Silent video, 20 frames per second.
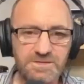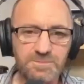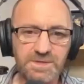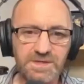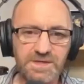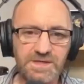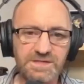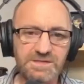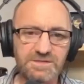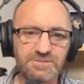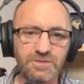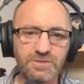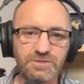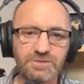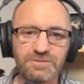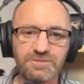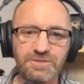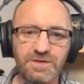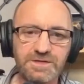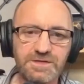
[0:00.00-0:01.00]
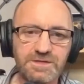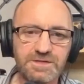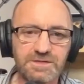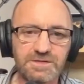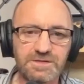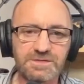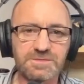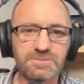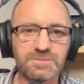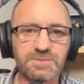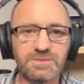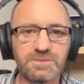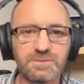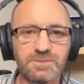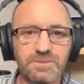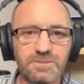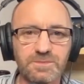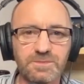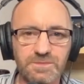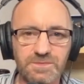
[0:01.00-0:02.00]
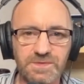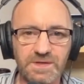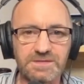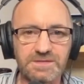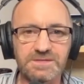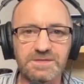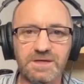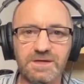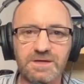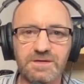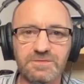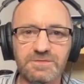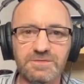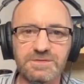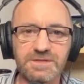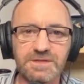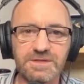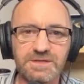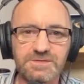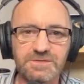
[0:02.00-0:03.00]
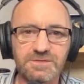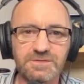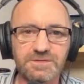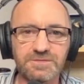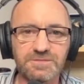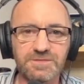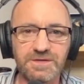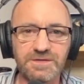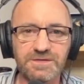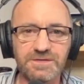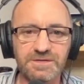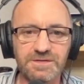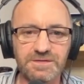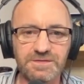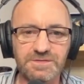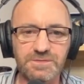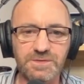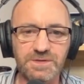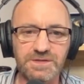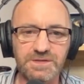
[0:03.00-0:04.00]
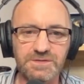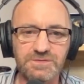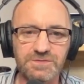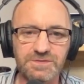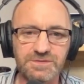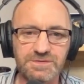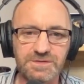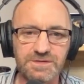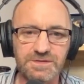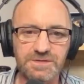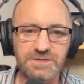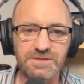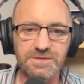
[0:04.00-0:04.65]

place of undefendedness, but that's there, yeah. not it? It's undefended. Yeah. It's quite interesting. Yeah.